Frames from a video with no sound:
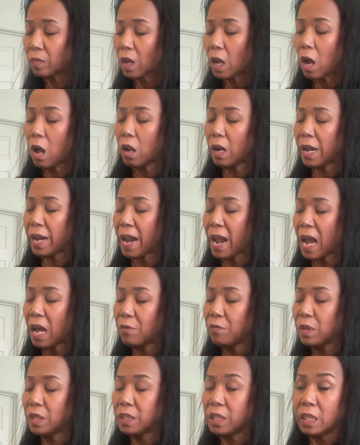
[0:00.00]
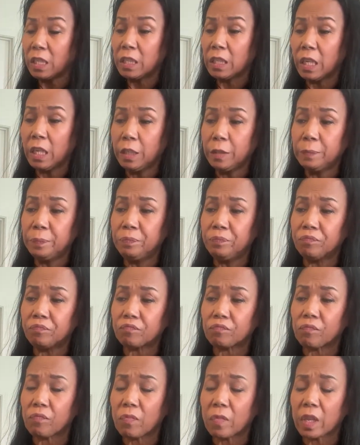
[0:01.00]
All I add was a
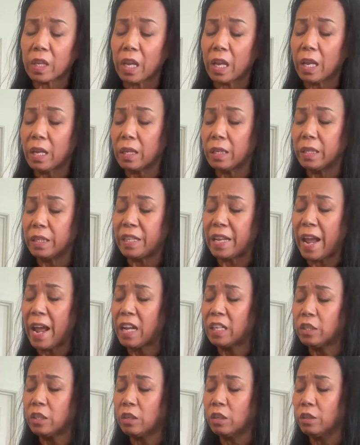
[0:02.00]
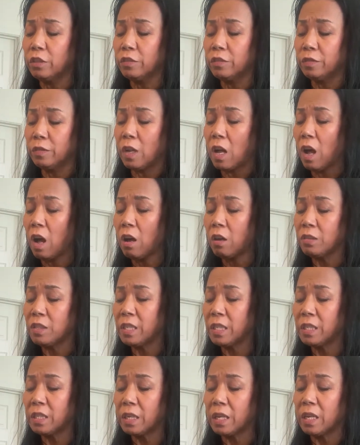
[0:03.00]
dash of all
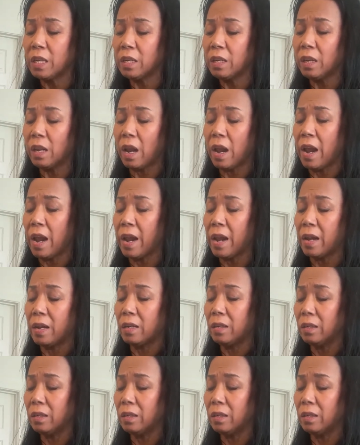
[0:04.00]
seasoning and